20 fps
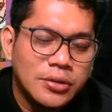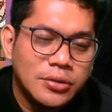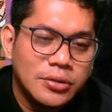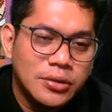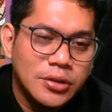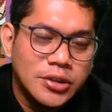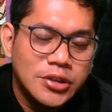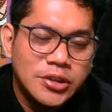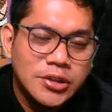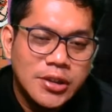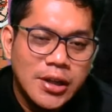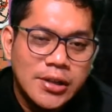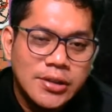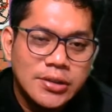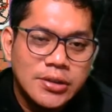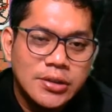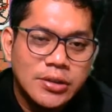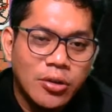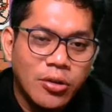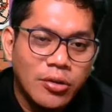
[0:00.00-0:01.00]
digitize
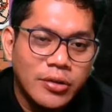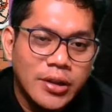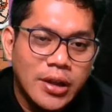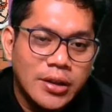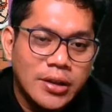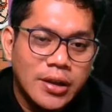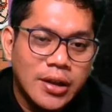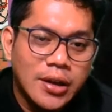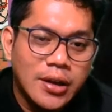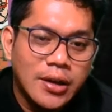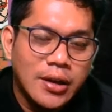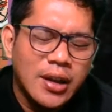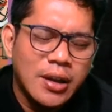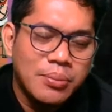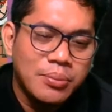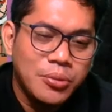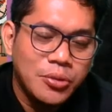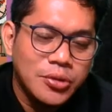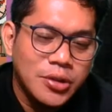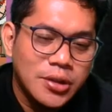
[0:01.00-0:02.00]
the old data and
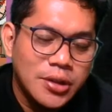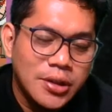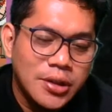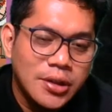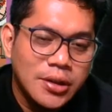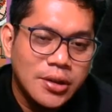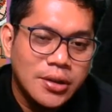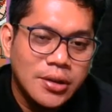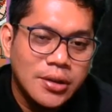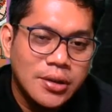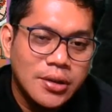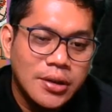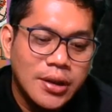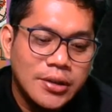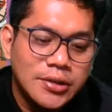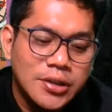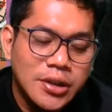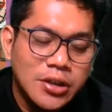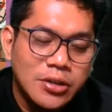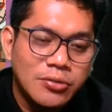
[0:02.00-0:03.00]
put it here. Let's
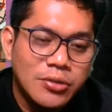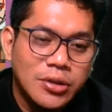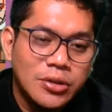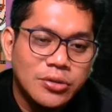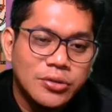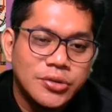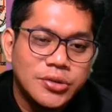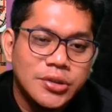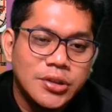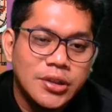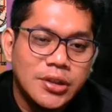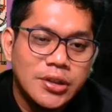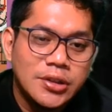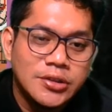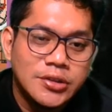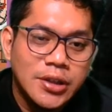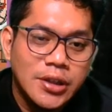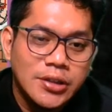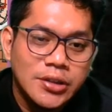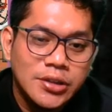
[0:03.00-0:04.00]
say you want to see the
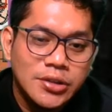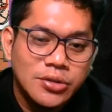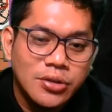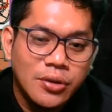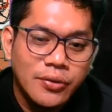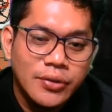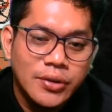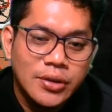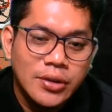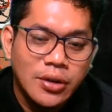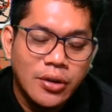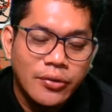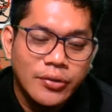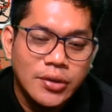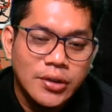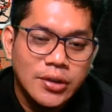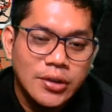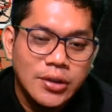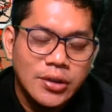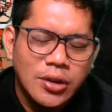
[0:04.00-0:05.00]
changes of
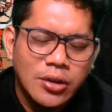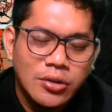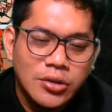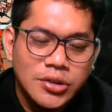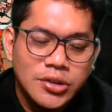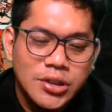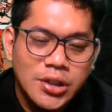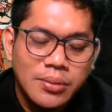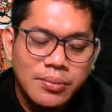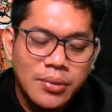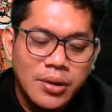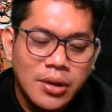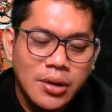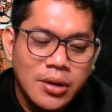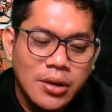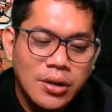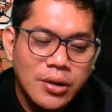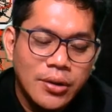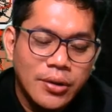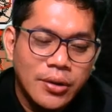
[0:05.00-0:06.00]
the ownership
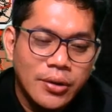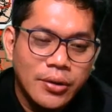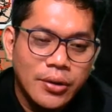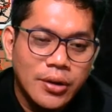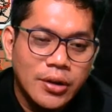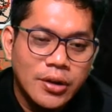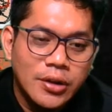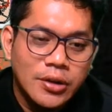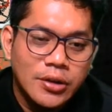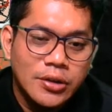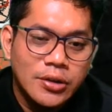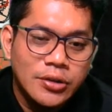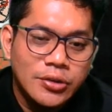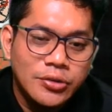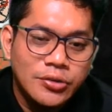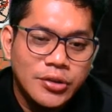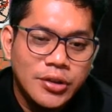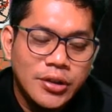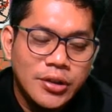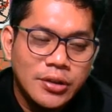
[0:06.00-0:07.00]

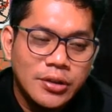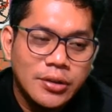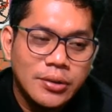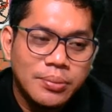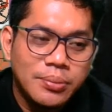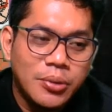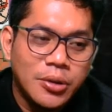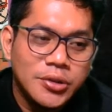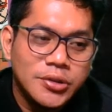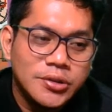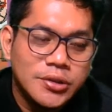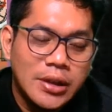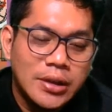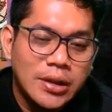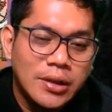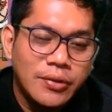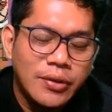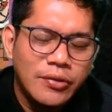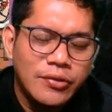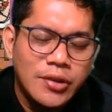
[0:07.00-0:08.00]
during post
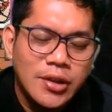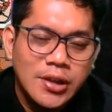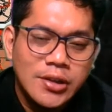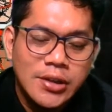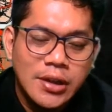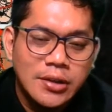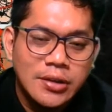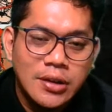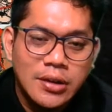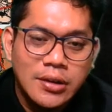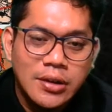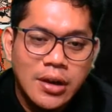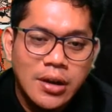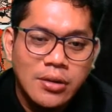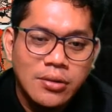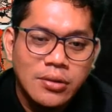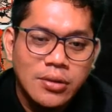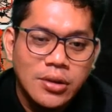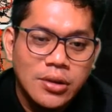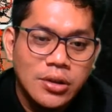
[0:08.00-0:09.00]
1950s until
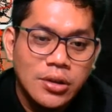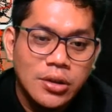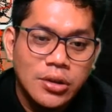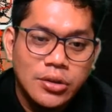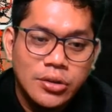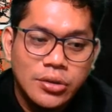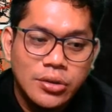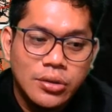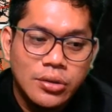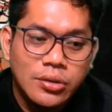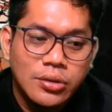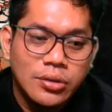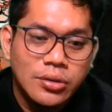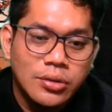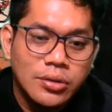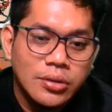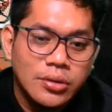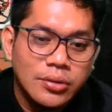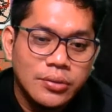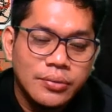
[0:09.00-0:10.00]
now. So
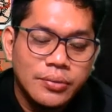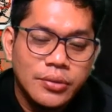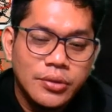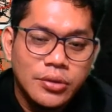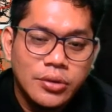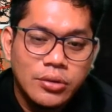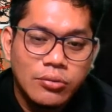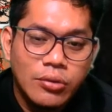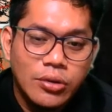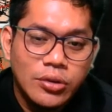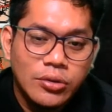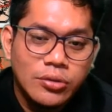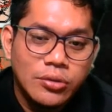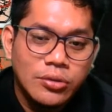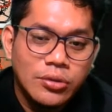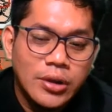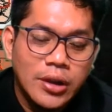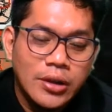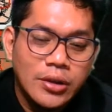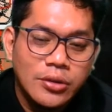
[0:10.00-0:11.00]
what you
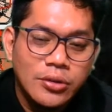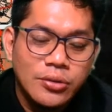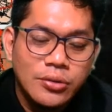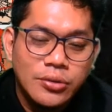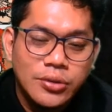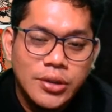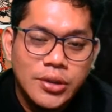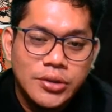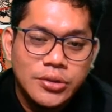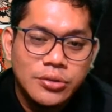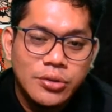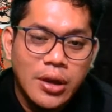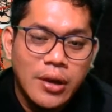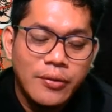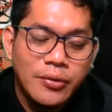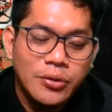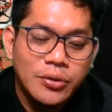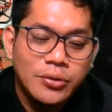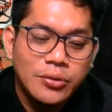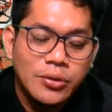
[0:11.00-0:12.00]
can do is you have
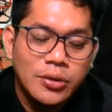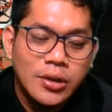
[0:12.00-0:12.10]
to